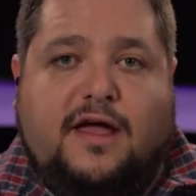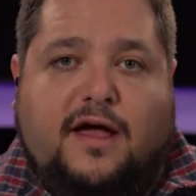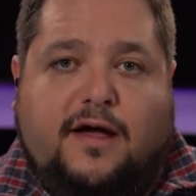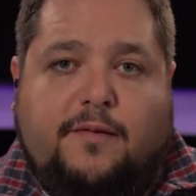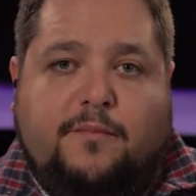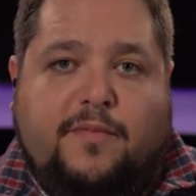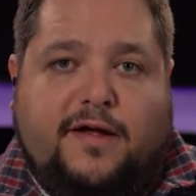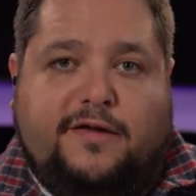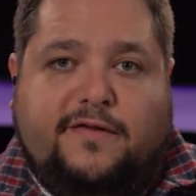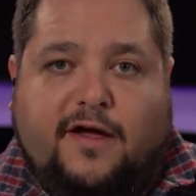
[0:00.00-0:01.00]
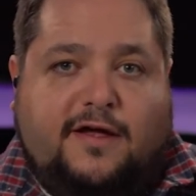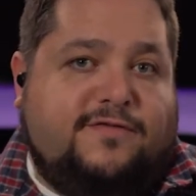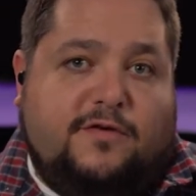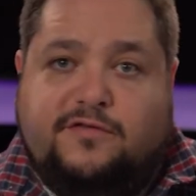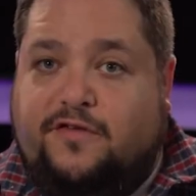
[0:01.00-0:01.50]
um, but the
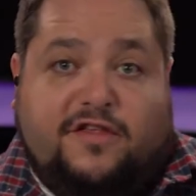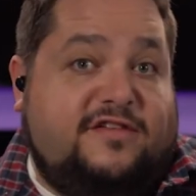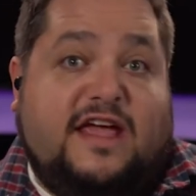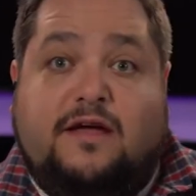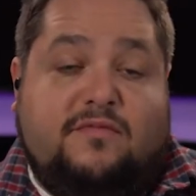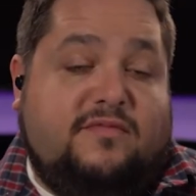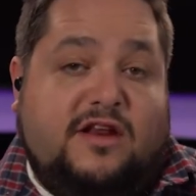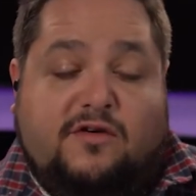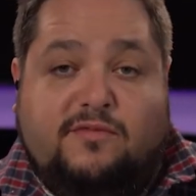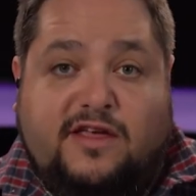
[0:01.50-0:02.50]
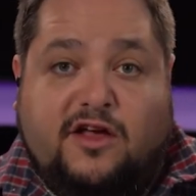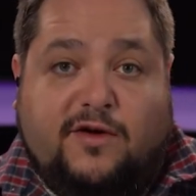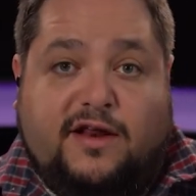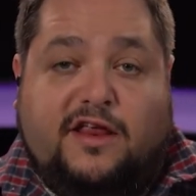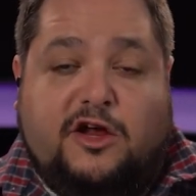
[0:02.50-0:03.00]
iPhones are the same, you know,
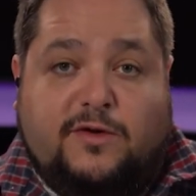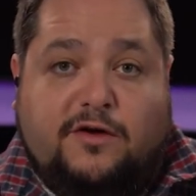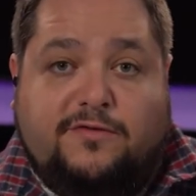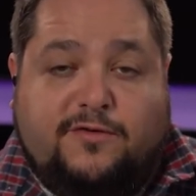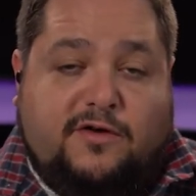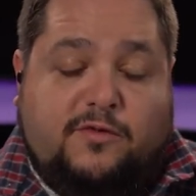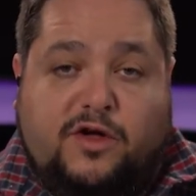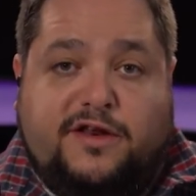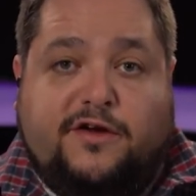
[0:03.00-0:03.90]
year in and year out for a one